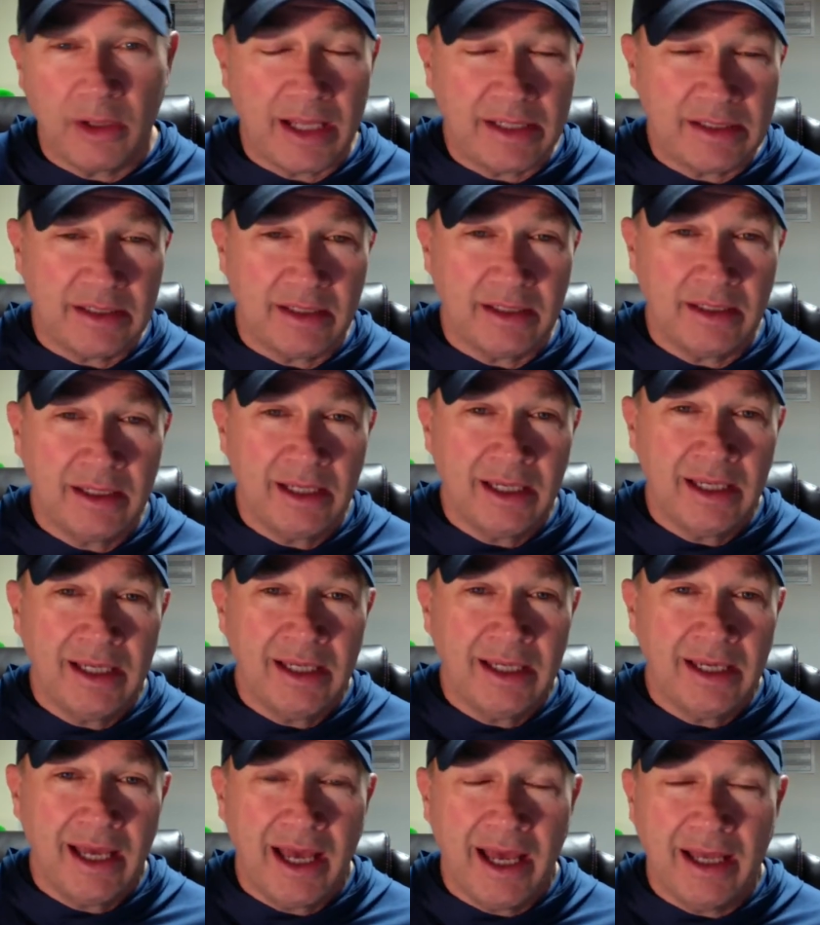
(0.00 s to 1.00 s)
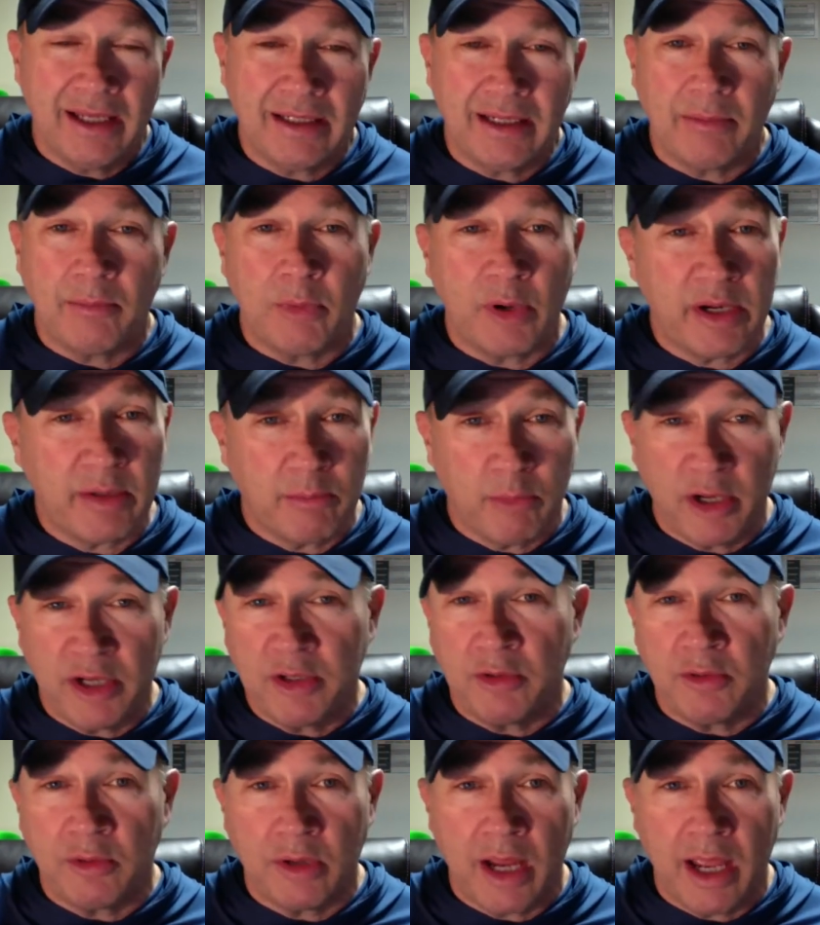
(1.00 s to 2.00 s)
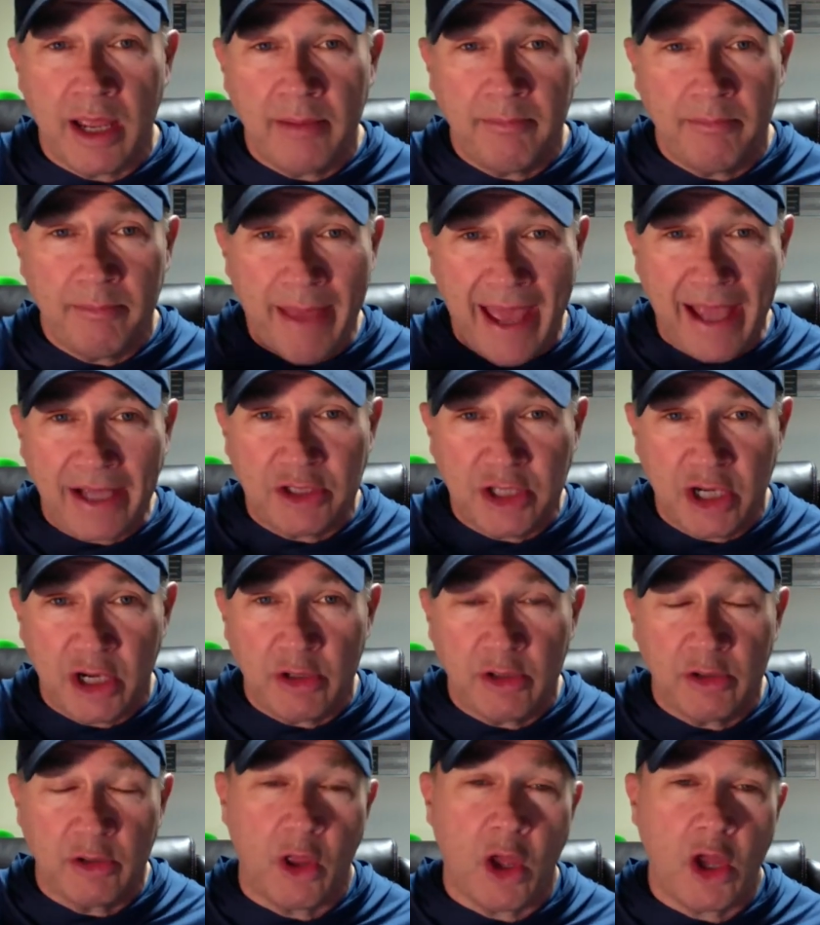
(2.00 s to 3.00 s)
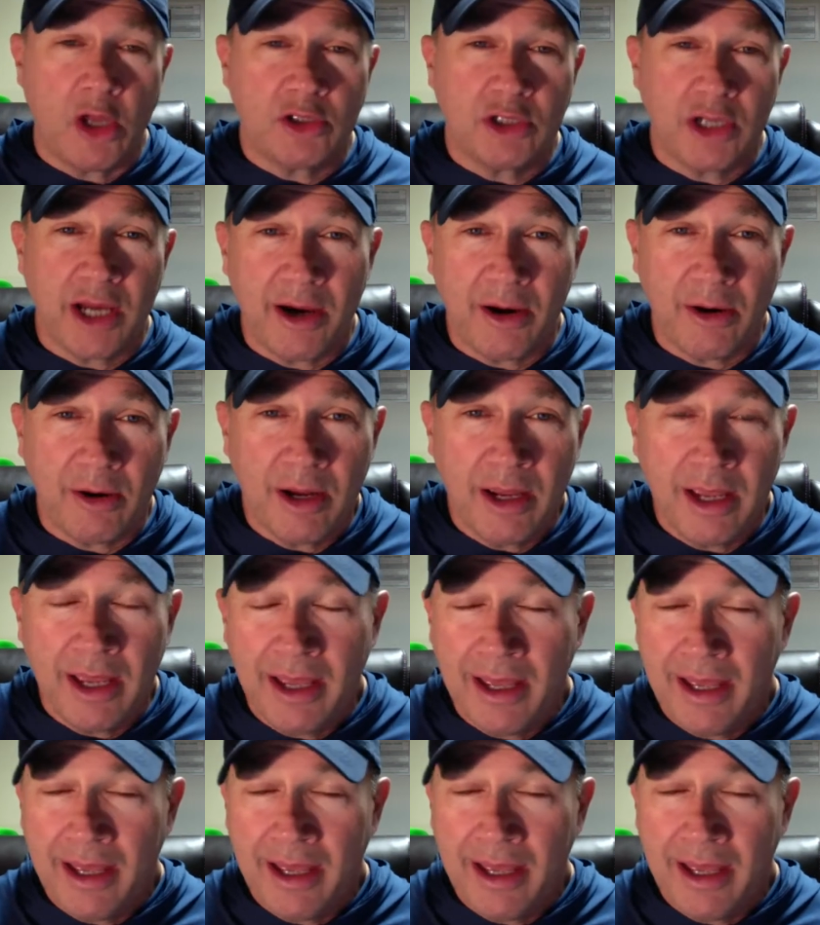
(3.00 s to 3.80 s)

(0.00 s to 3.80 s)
Lots of uh, time. bring bring your um, bag chair, your lawn chair.